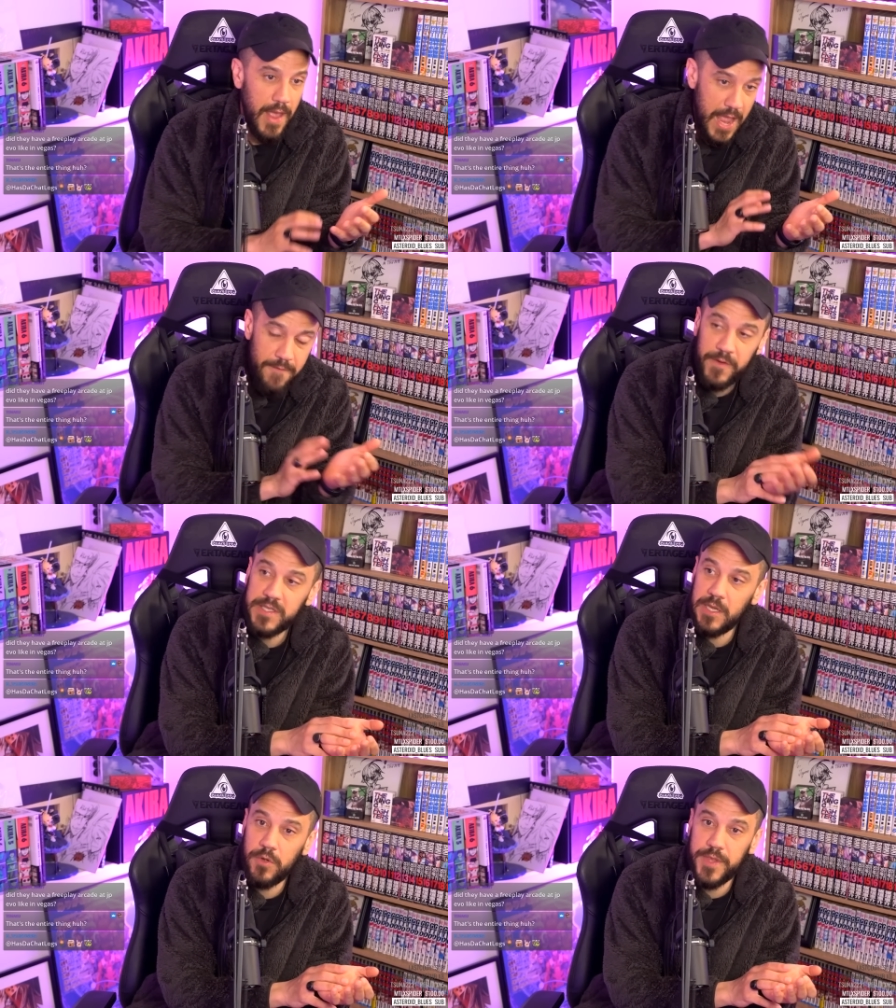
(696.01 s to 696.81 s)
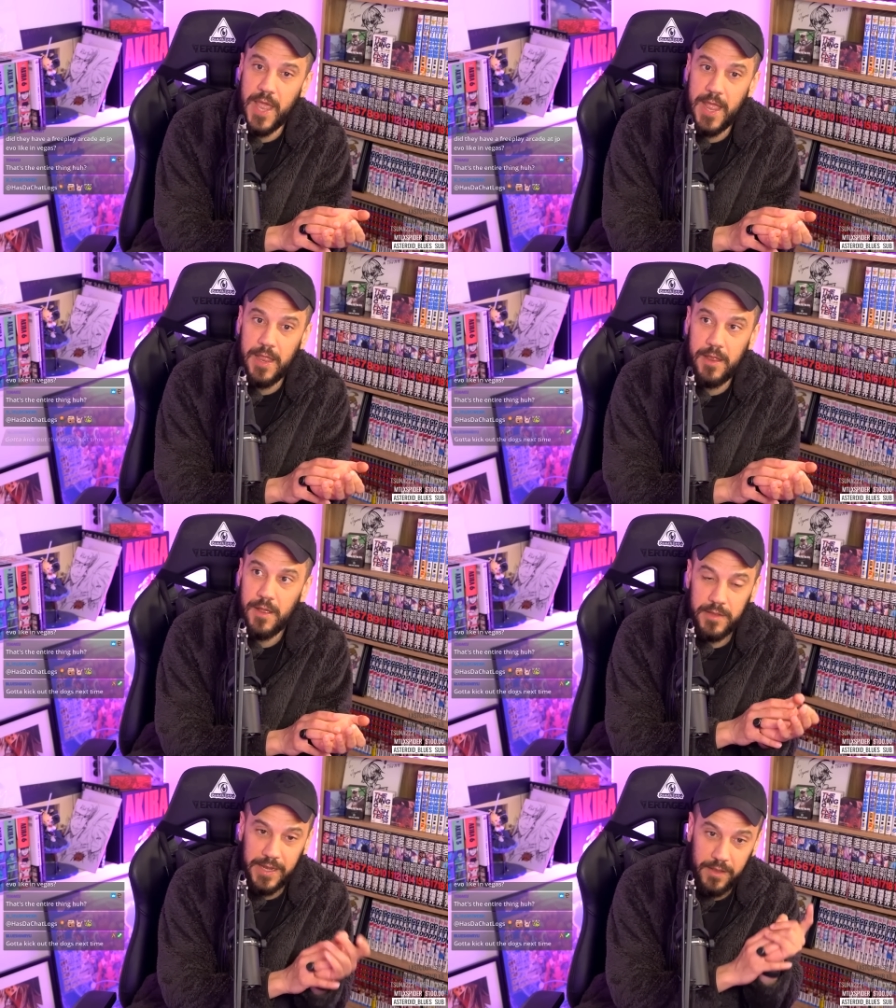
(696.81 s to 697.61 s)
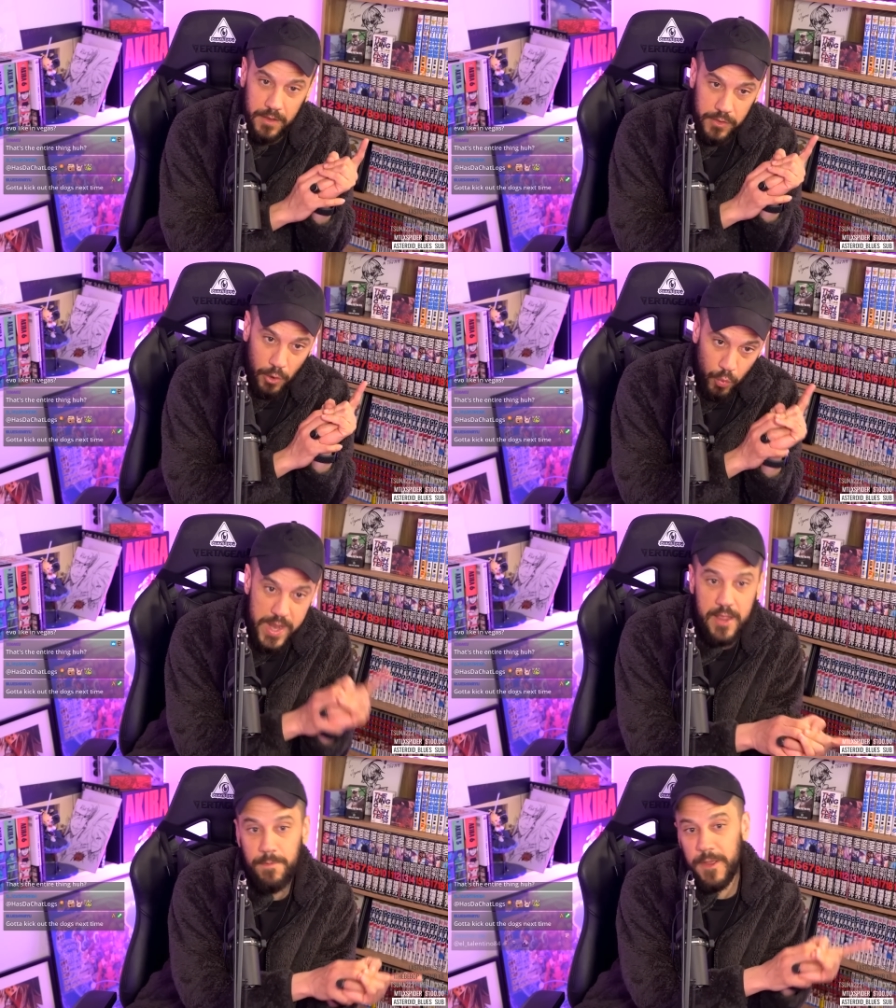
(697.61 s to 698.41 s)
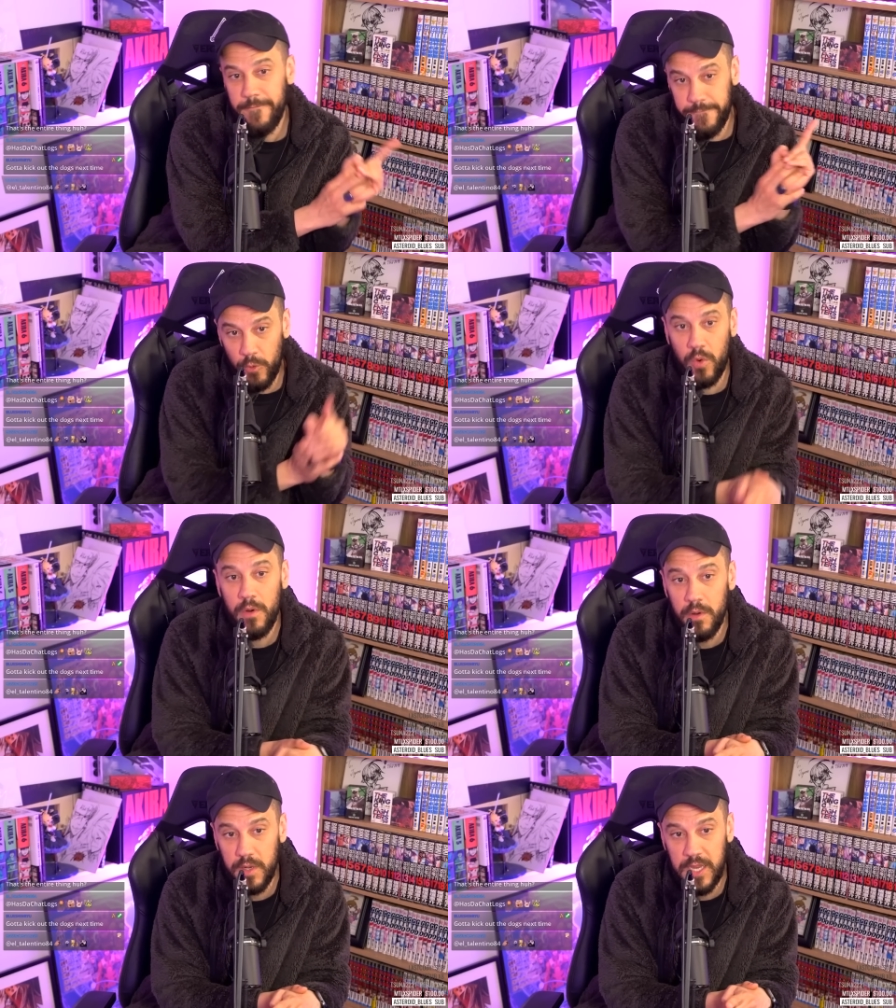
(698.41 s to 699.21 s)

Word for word: every single day, like the week before